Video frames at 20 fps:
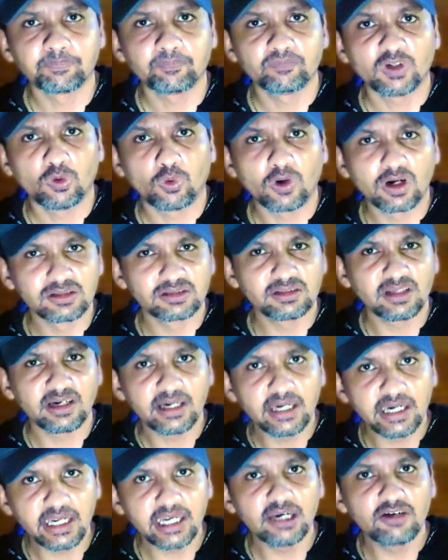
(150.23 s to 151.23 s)
What is the
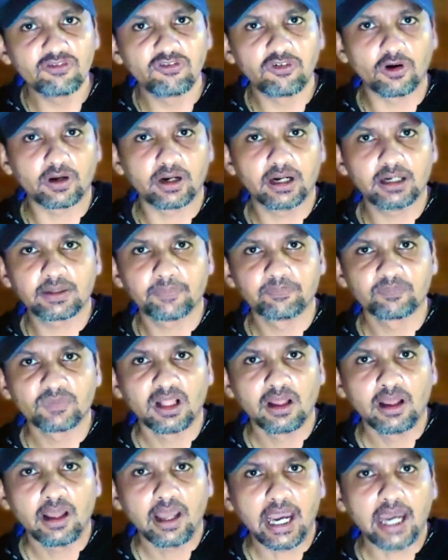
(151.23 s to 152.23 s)
need for it?
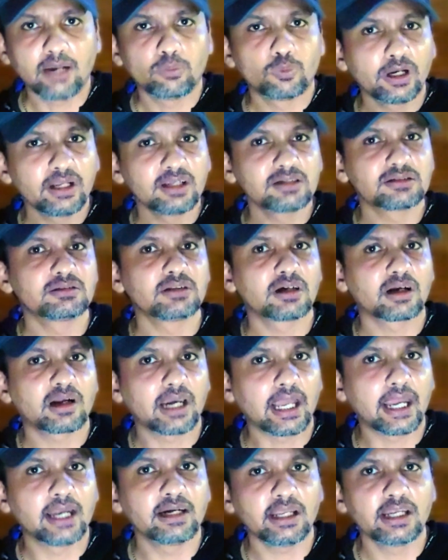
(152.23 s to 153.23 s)
And why is the
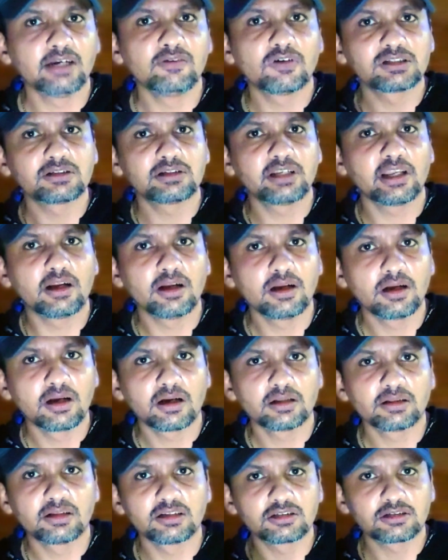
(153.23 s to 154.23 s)
client investing
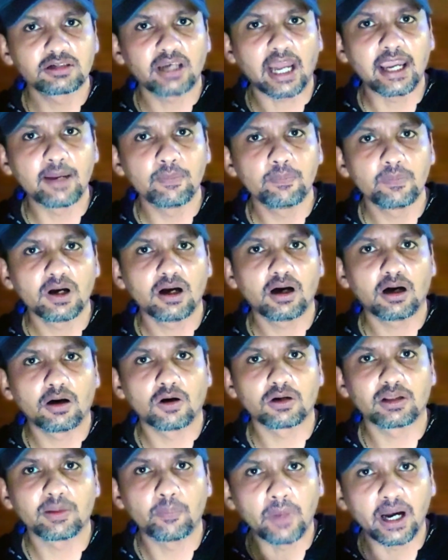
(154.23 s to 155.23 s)
this time
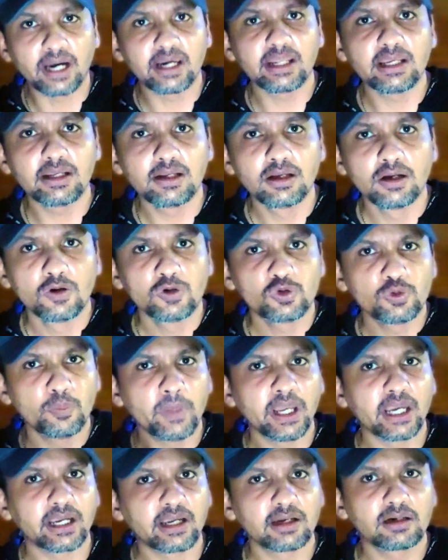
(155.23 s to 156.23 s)
or the money to
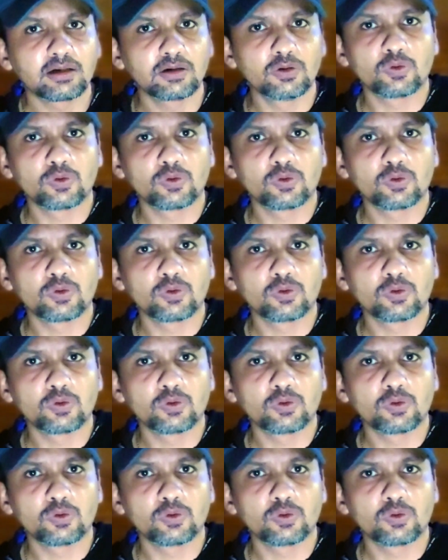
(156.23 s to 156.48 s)
make it